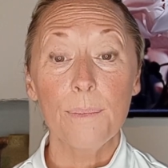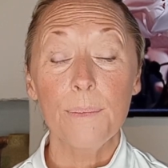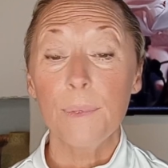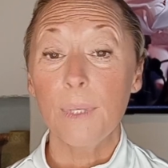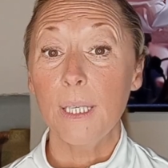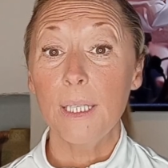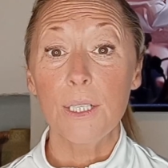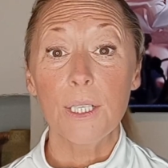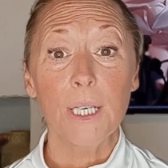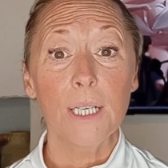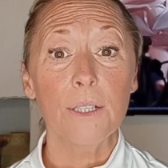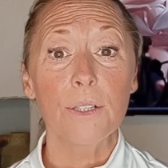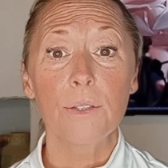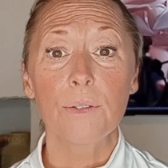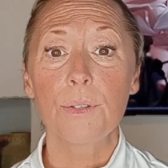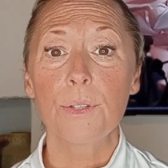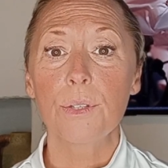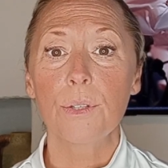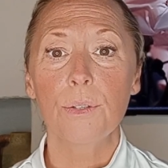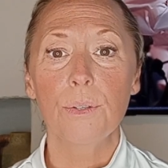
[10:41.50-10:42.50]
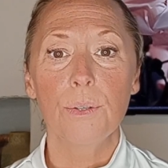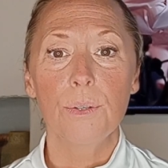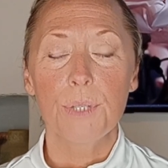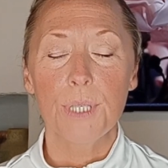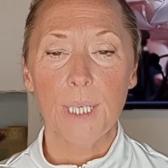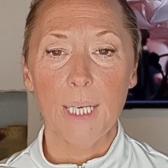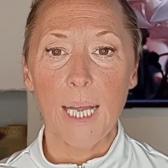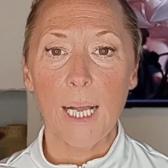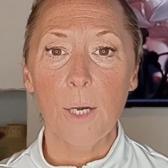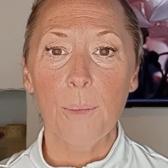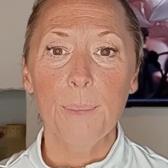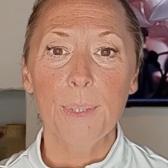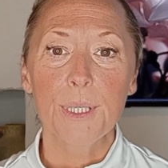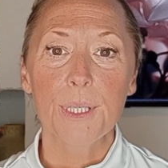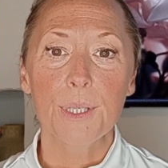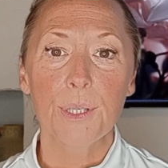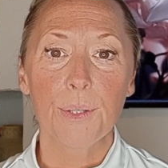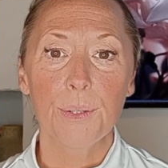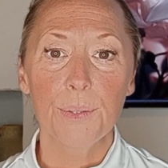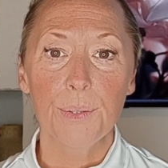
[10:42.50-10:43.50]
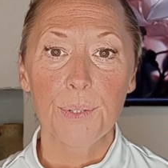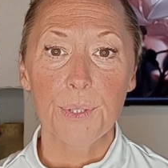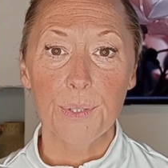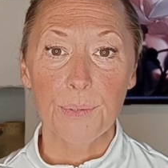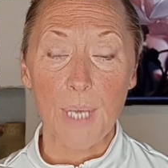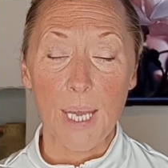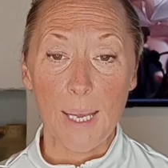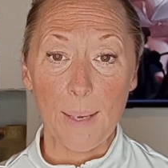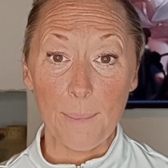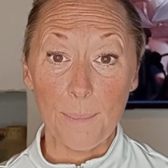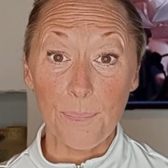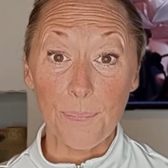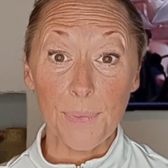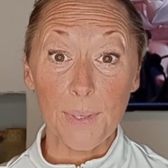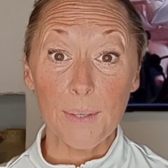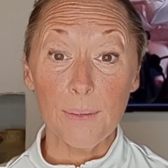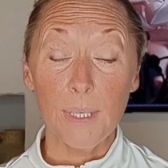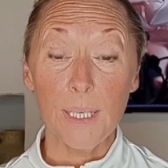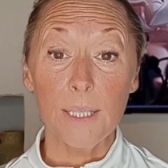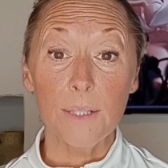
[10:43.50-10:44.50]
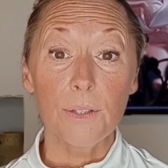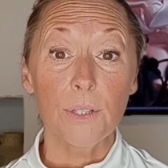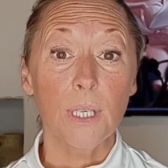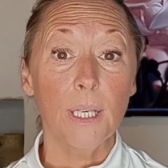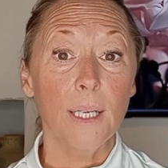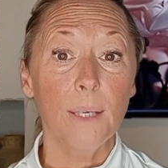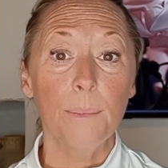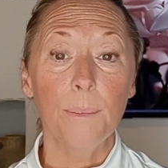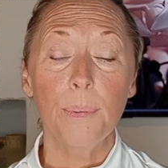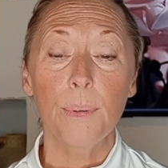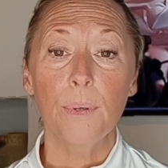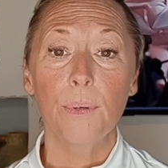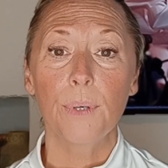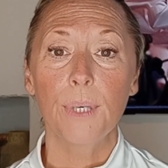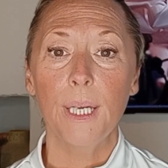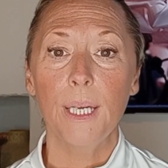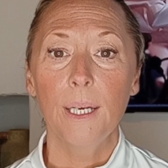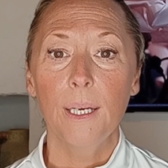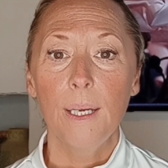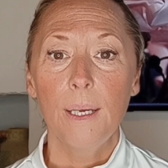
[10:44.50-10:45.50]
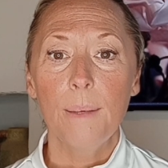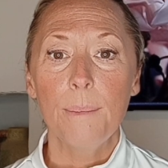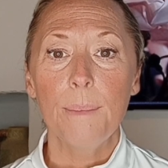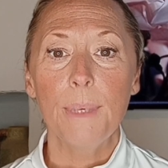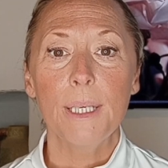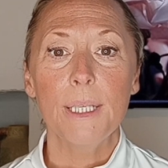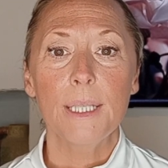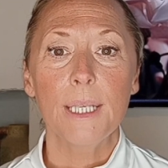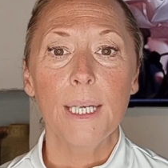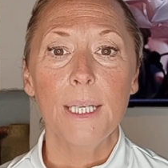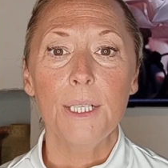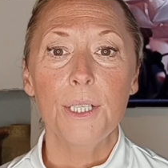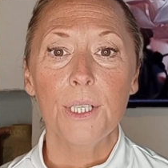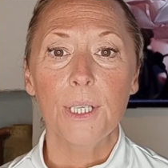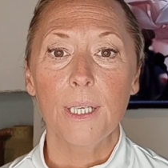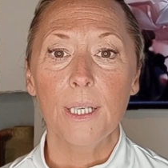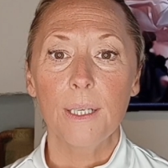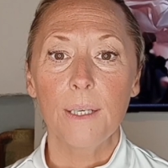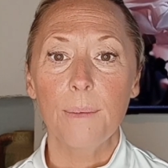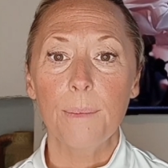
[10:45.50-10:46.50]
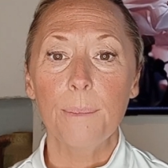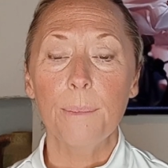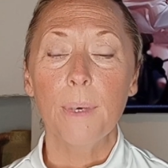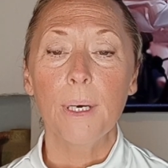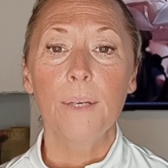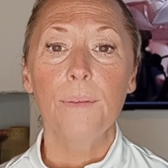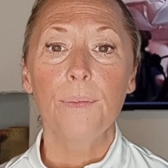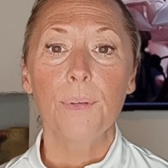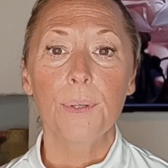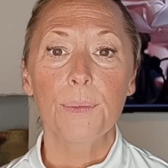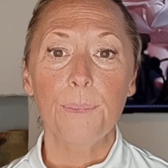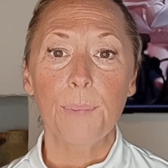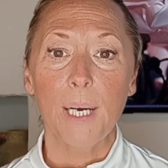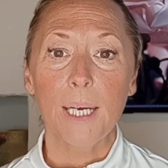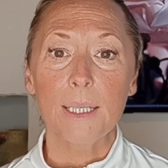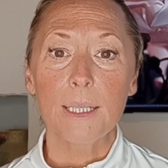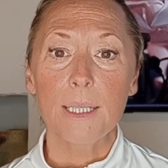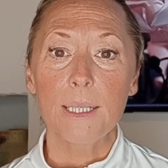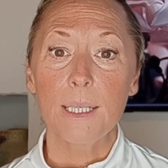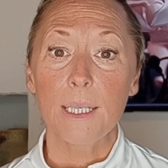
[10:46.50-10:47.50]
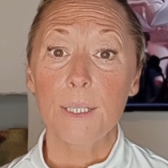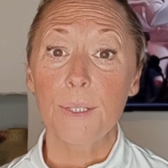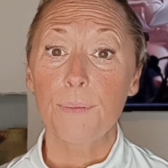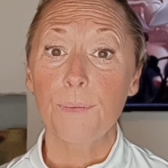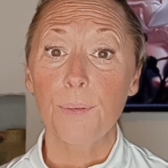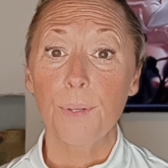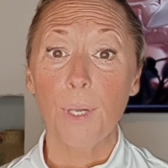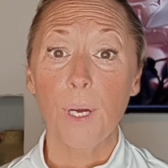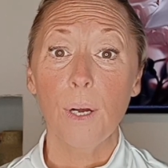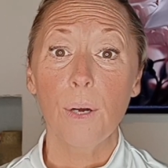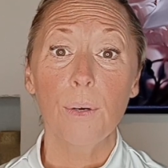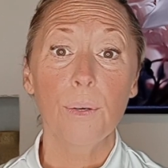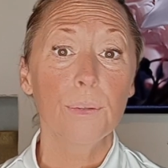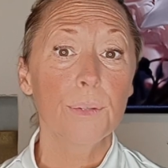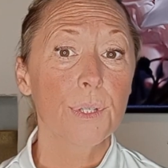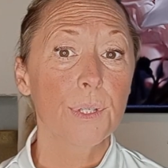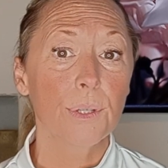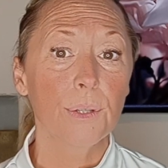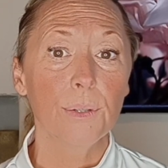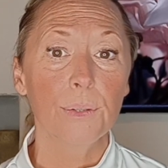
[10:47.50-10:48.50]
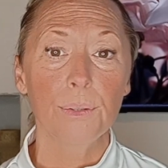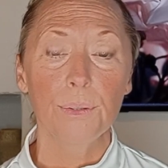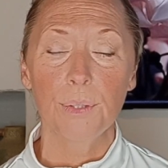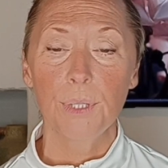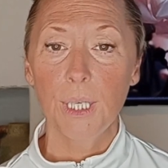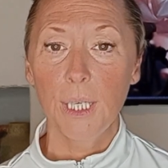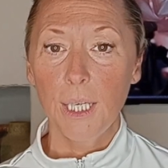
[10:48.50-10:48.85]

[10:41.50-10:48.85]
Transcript: international schools, and helping schools literally employ meditation and mindful practices for the whole school.